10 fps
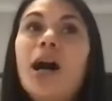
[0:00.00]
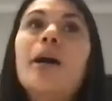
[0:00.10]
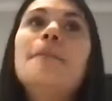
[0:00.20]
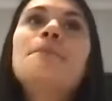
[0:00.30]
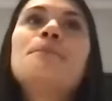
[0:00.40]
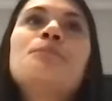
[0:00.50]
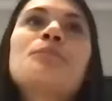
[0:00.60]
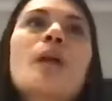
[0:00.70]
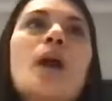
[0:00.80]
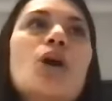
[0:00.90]
Um,
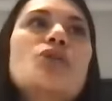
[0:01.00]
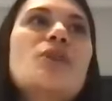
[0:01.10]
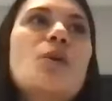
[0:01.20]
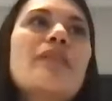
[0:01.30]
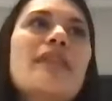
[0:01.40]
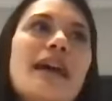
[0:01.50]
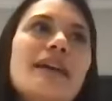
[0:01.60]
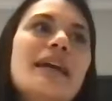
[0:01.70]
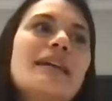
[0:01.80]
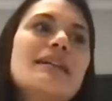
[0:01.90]
so in
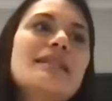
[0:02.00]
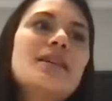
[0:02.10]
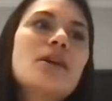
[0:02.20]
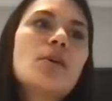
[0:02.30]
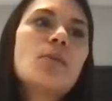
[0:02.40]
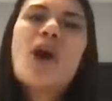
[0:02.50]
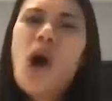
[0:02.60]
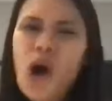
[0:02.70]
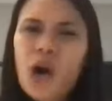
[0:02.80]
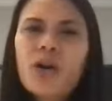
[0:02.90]
that case, we
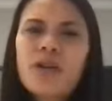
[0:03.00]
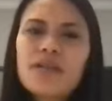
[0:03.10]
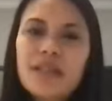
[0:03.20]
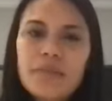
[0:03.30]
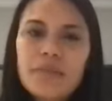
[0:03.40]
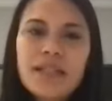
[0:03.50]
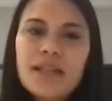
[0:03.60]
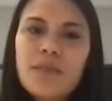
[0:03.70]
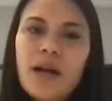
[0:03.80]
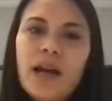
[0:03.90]
are
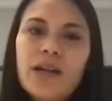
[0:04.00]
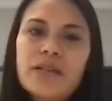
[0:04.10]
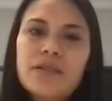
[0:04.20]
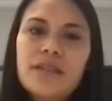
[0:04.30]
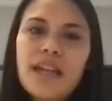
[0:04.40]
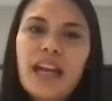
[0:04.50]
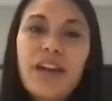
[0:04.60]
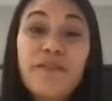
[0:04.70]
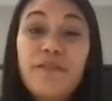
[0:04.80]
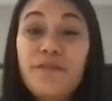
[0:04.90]
limited by
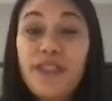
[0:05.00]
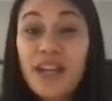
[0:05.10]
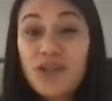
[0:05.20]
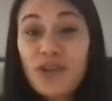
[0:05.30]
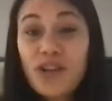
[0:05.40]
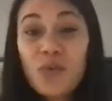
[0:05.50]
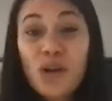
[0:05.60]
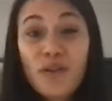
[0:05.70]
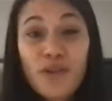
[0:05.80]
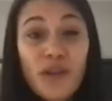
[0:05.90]
if things are going to
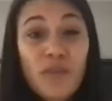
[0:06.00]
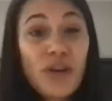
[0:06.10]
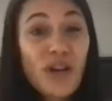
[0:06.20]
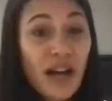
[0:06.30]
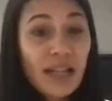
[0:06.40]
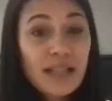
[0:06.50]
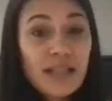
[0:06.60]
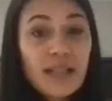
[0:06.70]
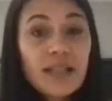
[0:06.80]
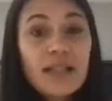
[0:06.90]
work for them or
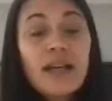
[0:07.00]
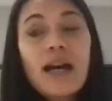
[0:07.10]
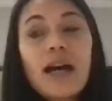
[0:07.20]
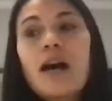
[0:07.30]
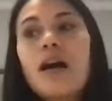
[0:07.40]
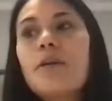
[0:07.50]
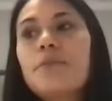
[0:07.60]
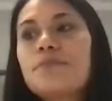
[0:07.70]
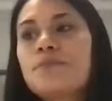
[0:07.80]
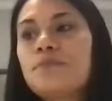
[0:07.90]
not.
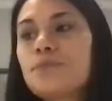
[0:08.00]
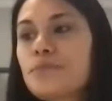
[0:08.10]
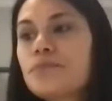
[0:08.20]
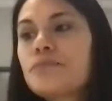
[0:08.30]
Um,